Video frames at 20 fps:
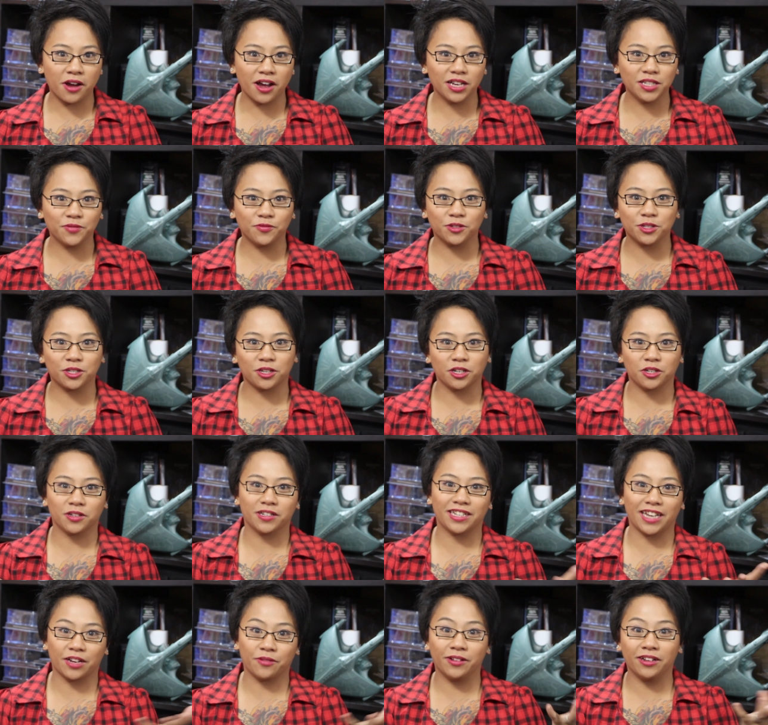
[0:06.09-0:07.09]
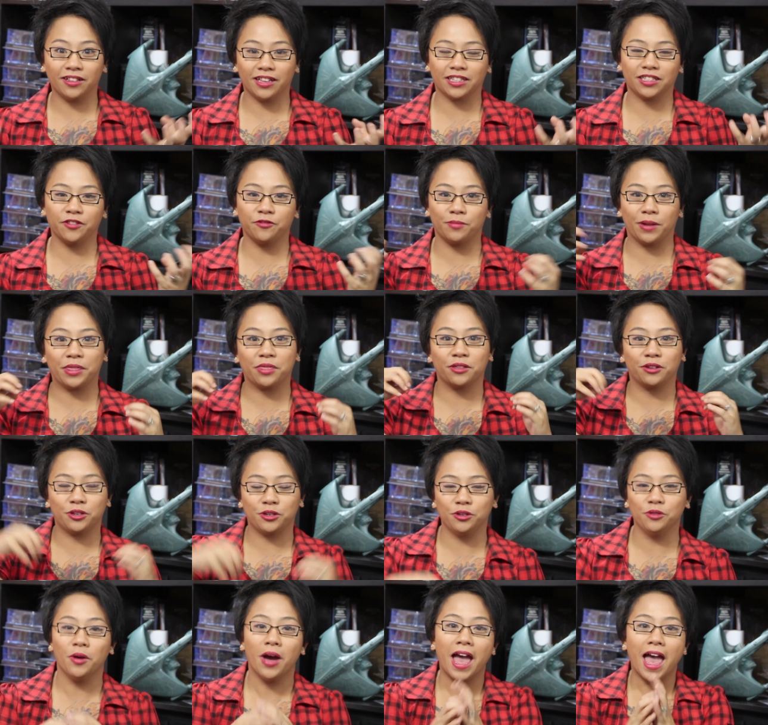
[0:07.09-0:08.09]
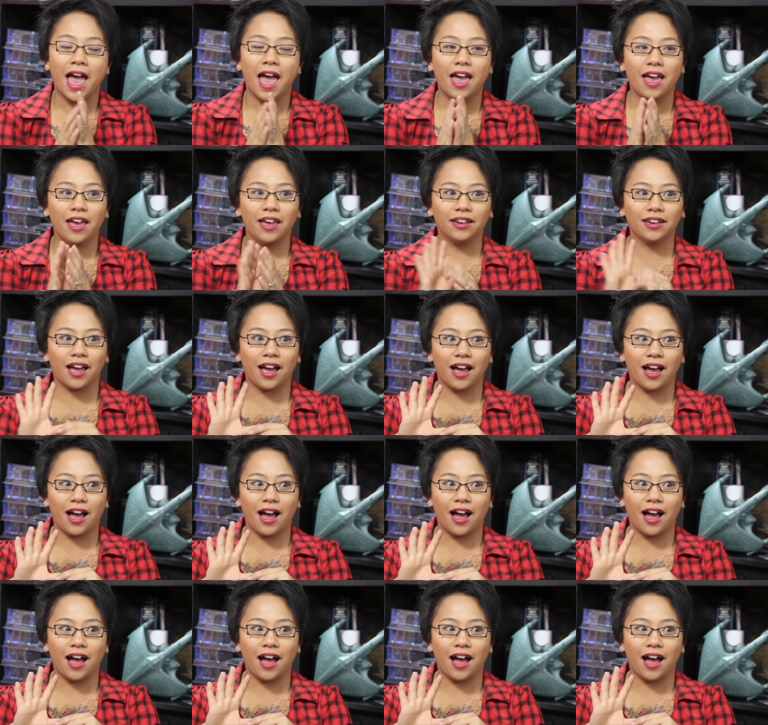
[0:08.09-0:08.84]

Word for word: prize for Star Trek Attack Wing Collective Month 2, and